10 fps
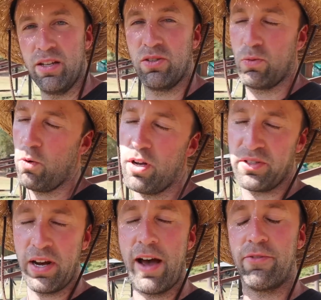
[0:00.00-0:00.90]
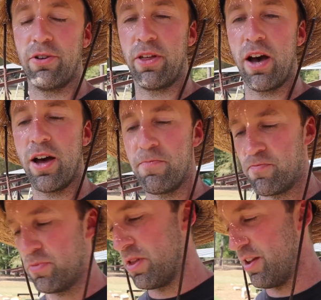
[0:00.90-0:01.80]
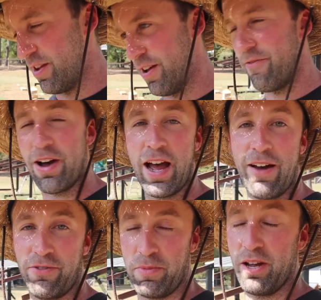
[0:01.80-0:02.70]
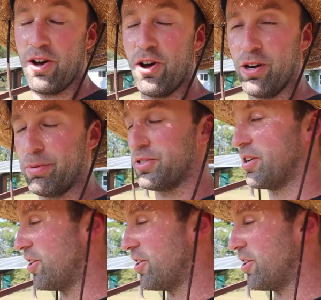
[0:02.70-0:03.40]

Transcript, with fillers: This was an afterthought, if I have to be 100%